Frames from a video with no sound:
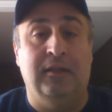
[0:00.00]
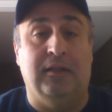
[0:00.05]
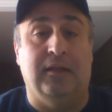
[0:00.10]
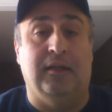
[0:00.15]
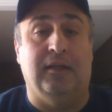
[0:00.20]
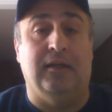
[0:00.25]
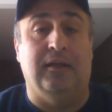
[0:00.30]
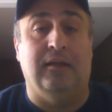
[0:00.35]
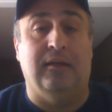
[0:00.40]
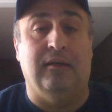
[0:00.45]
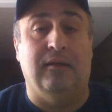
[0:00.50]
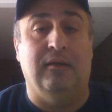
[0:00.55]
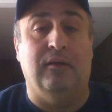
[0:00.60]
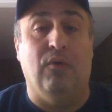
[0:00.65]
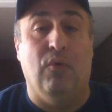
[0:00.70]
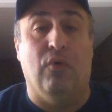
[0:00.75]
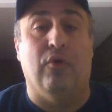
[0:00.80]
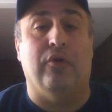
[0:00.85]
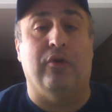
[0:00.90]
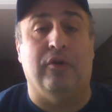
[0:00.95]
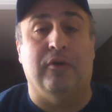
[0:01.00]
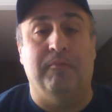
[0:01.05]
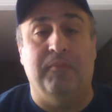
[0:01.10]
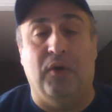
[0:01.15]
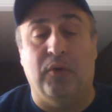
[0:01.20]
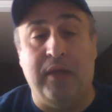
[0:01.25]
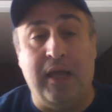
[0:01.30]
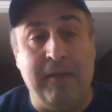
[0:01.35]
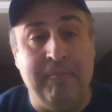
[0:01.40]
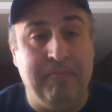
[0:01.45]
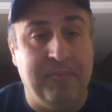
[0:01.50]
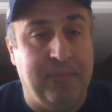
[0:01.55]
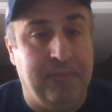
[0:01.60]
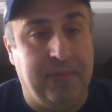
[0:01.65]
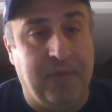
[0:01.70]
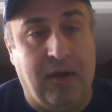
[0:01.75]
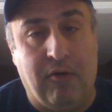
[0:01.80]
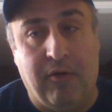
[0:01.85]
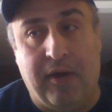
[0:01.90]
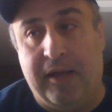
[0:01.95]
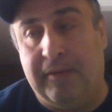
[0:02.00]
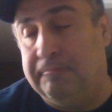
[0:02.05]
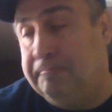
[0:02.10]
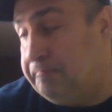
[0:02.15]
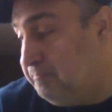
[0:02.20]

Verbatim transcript: uh, order. Okay? All right.